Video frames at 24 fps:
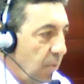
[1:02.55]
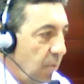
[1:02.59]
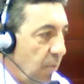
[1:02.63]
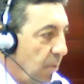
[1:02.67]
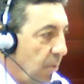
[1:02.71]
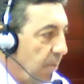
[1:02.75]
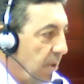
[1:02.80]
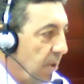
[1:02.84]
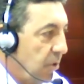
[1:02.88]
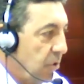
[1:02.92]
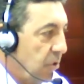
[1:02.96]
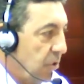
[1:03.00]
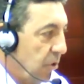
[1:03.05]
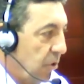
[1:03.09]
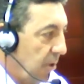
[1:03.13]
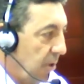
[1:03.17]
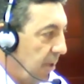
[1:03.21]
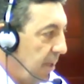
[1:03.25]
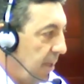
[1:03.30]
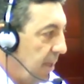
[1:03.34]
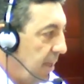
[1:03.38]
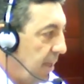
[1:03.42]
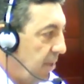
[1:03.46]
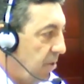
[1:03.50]
will most
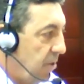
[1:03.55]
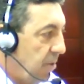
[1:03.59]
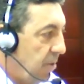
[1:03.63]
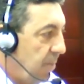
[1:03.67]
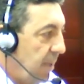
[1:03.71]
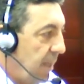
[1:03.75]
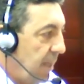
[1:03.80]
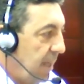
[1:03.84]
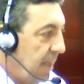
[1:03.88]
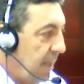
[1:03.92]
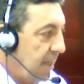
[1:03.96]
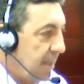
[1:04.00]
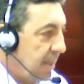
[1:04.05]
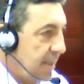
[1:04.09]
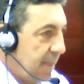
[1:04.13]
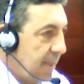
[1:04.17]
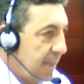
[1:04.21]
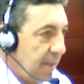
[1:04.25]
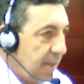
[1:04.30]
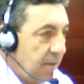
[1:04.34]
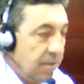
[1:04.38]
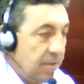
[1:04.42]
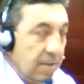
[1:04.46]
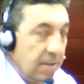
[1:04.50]
certainly need to be in
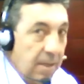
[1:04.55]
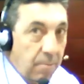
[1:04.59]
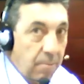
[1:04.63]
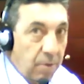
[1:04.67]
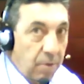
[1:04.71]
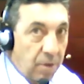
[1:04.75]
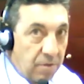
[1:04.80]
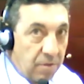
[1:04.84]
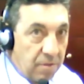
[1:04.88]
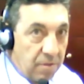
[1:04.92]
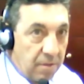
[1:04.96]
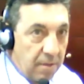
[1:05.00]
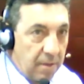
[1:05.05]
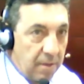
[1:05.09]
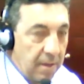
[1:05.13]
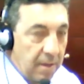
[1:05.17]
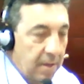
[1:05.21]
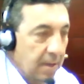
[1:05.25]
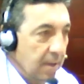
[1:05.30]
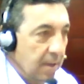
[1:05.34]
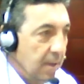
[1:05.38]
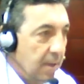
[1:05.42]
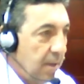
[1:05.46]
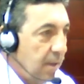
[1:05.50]
attendance in person,
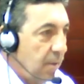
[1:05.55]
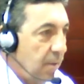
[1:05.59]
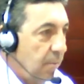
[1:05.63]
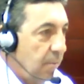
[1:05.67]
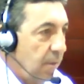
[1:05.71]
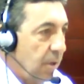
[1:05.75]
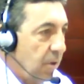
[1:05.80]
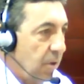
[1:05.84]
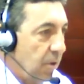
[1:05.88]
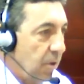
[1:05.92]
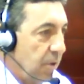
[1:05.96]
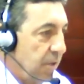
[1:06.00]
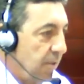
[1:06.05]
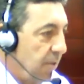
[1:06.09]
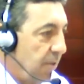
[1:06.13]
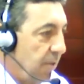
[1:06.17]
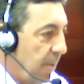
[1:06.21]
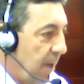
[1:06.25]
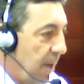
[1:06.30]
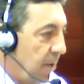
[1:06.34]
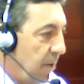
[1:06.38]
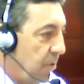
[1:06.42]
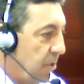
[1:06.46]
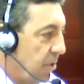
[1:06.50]
because if the
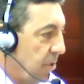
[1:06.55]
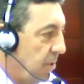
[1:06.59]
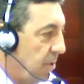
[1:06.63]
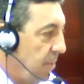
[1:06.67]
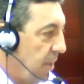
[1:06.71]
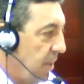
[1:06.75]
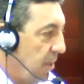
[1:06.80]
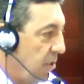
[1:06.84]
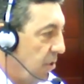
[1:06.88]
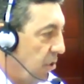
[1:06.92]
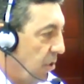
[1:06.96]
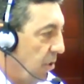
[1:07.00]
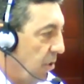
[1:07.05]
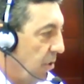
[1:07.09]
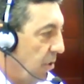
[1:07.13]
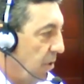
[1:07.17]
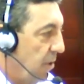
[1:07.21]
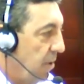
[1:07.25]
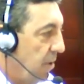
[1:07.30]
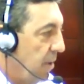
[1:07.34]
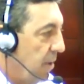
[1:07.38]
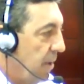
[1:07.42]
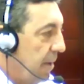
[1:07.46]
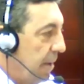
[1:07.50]
matter is to be
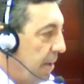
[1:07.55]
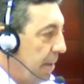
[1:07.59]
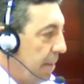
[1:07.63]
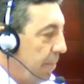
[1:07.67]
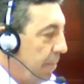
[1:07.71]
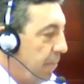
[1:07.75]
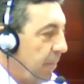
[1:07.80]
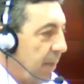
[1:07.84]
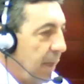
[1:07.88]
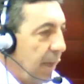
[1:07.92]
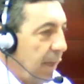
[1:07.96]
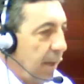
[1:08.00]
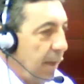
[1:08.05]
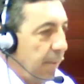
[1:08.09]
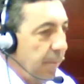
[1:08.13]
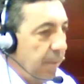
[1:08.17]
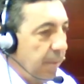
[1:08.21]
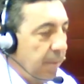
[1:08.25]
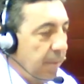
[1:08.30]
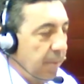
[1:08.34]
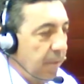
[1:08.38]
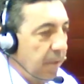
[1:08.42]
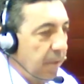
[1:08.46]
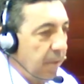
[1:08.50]
adjourned,
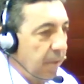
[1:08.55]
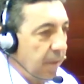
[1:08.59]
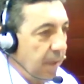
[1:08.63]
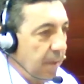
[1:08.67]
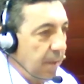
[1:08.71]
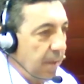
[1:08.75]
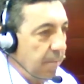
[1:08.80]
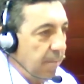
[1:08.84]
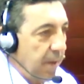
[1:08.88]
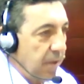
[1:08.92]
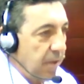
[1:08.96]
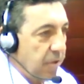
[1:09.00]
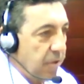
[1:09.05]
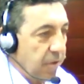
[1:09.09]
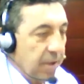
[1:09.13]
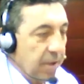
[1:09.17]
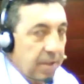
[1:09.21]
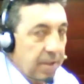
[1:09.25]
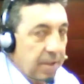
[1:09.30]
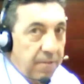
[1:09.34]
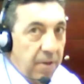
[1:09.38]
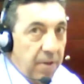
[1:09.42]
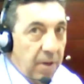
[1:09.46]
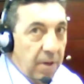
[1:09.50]
the magistrate
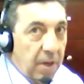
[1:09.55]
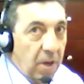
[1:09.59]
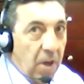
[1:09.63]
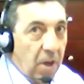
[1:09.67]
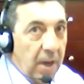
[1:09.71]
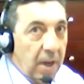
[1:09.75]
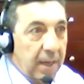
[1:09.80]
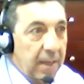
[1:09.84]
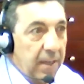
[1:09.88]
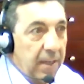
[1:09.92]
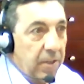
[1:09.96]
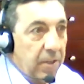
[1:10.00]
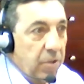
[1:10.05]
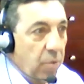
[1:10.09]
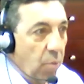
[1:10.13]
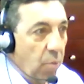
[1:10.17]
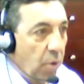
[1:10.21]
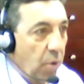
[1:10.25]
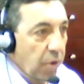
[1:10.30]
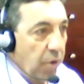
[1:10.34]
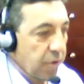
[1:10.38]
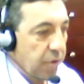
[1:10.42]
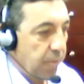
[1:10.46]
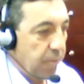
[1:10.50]
is very likely to
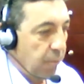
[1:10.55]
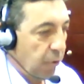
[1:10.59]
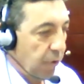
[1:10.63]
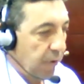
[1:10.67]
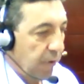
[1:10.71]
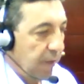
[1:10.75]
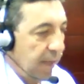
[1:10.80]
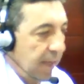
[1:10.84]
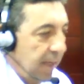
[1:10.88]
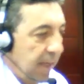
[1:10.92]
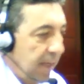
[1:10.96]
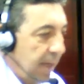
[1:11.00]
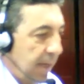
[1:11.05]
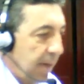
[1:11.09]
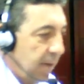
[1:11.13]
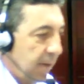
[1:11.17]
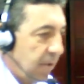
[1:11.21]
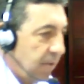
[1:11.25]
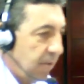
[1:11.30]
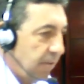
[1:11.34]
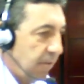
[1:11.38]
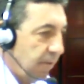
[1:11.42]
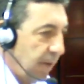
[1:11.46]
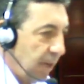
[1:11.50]
want to put the
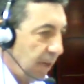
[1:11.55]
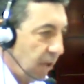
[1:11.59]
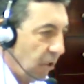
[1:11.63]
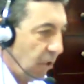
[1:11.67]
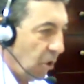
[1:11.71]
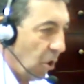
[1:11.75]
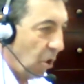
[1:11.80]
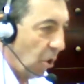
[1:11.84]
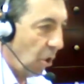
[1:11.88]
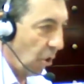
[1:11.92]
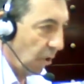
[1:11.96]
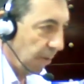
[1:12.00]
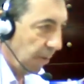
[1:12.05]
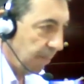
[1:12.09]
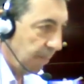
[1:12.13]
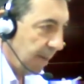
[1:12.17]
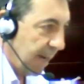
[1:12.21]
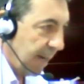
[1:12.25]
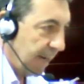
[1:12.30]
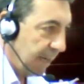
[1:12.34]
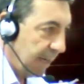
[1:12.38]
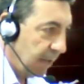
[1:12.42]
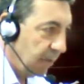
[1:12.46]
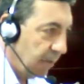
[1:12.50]
defendant on
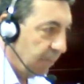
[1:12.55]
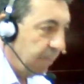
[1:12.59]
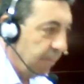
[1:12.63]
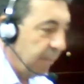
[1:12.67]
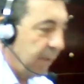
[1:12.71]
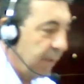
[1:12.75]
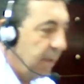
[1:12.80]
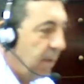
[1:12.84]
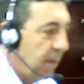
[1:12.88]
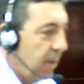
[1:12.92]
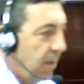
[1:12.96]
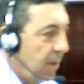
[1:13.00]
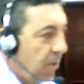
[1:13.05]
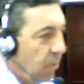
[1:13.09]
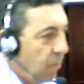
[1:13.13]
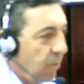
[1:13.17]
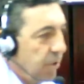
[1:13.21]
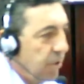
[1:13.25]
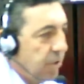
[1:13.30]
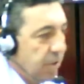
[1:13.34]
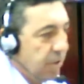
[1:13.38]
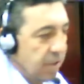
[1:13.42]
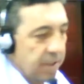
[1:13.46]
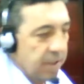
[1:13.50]
bail,
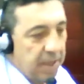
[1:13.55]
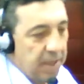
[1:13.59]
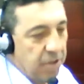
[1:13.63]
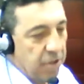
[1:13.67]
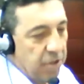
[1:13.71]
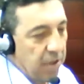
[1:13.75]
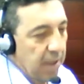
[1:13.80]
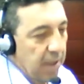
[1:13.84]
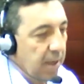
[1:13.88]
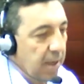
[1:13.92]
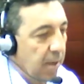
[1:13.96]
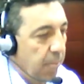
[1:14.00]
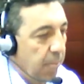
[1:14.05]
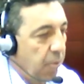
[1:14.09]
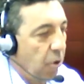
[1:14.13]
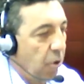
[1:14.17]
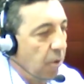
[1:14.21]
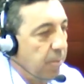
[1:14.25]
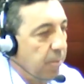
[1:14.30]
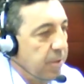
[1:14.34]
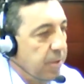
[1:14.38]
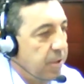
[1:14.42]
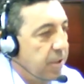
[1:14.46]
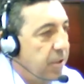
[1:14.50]
which is essentially a
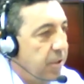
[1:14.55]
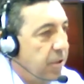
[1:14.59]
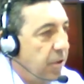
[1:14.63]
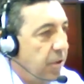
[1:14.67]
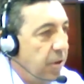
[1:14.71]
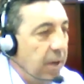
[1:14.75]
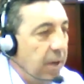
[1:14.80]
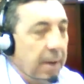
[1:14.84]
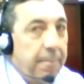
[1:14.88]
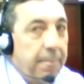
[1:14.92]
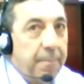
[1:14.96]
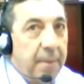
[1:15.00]
promise to turn up